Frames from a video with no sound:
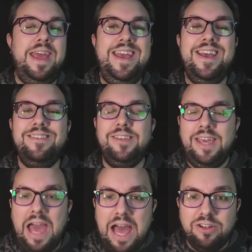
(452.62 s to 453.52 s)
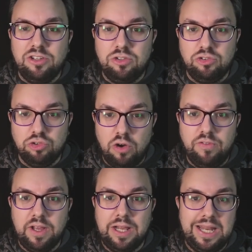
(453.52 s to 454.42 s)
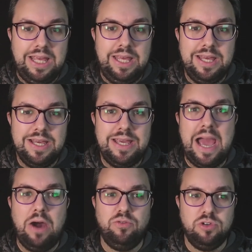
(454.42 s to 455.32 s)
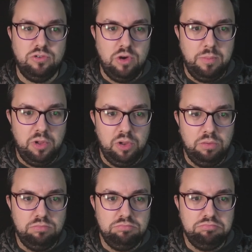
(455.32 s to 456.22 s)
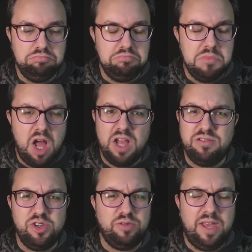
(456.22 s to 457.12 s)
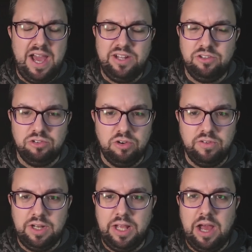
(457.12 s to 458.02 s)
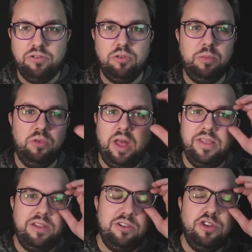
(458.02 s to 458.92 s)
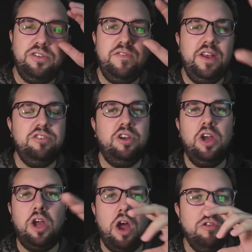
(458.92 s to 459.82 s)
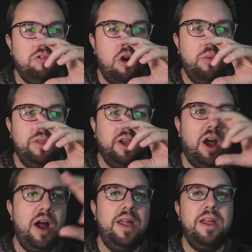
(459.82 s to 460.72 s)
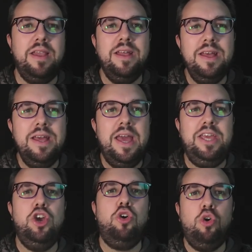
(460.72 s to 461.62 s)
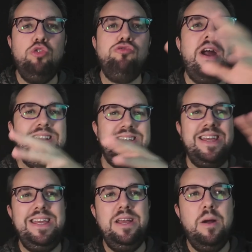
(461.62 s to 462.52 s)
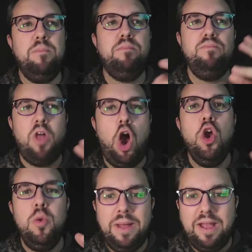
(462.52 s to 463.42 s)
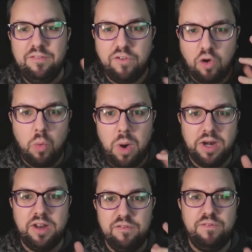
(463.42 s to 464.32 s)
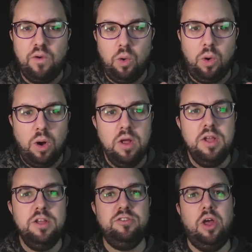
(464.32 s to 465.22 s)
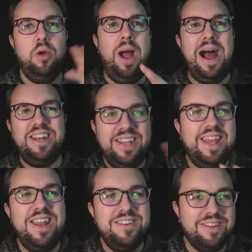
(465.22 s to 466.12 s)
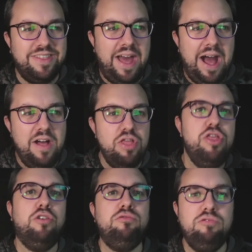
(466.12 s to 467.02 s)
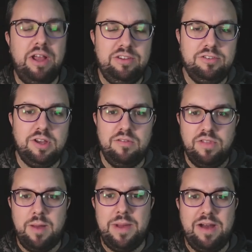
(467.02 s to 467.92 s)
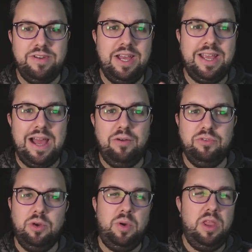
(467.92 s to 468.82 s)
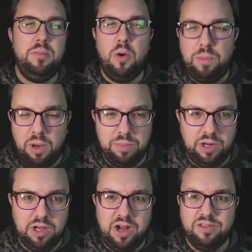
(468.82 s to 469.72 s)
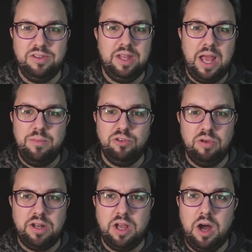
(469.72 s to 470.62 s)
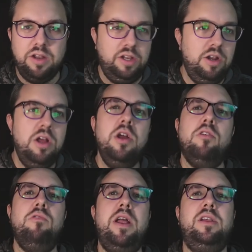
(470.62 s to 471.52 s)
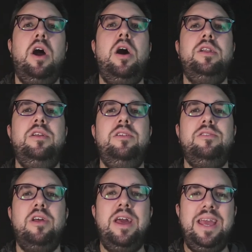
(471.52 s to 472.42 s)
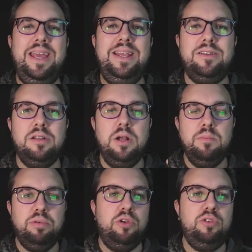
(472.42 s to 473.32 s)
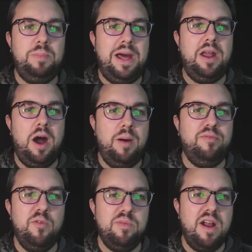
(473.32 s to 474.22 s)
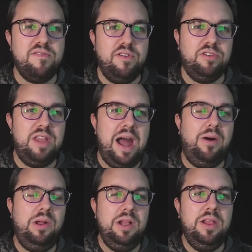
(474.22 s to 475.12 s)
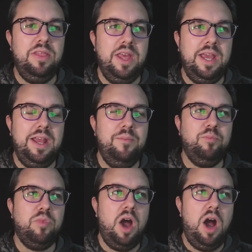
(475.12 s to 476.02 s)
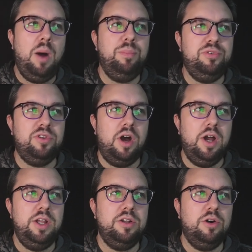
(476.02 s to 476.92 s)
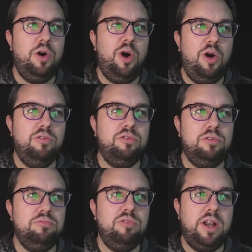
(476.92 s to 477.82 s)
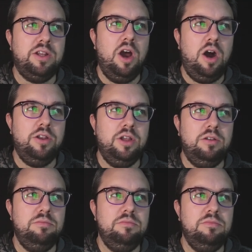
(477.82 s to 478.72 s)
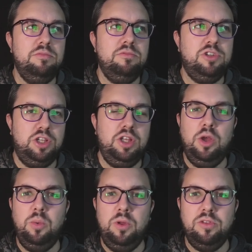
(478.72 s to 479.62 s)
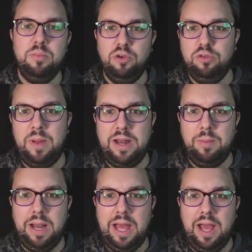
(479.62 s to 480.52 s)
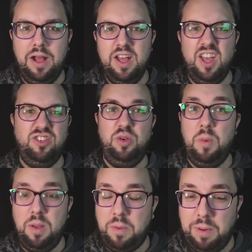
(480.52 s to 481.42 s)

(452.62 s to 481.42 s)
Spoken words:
He is catastrophically counterable. Just catastrophically counterable. There's lots of things that could go wrong with the guy, and you're already hoping for a 1 in 4. So adding into that the risk of them having a counter. One of the more popular cards in the game is Red Guardian. Red Guardian is going to eat Bruce Banner up for breakfast. Now, the upside of Red Guardian to you as the Bruce Banner player is you might be